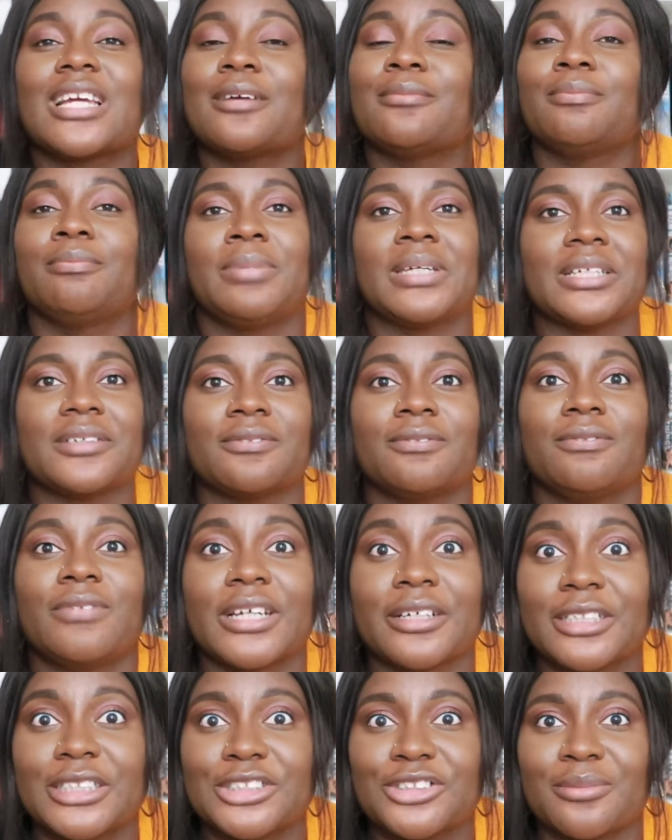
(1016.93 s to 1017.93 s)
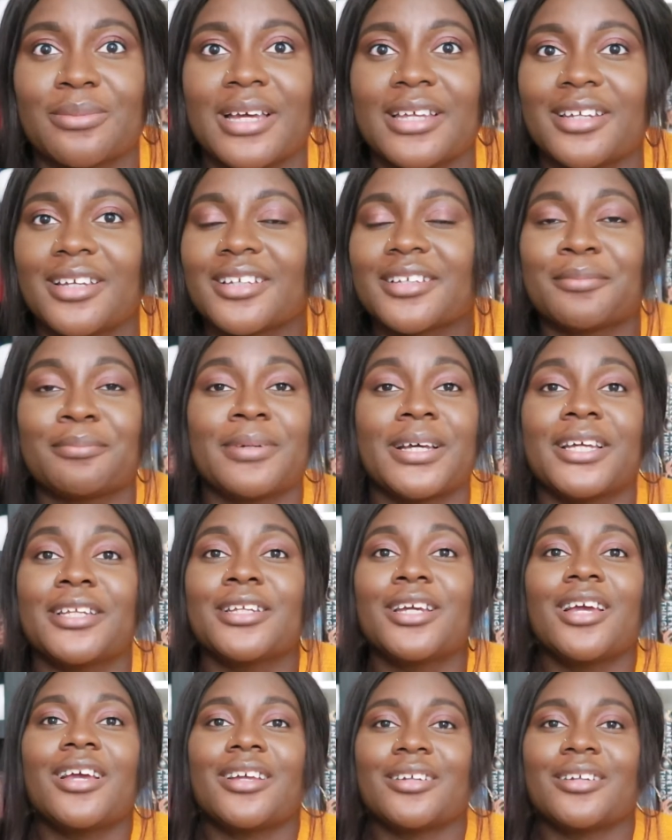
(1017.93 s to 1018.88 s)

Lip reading: I'm being very dramatic, but